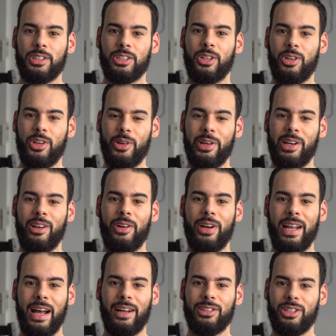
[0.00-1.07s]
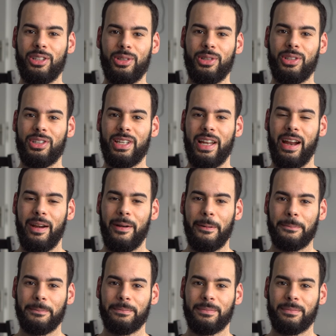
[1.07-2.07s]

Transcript: so you can learn how to do the snare.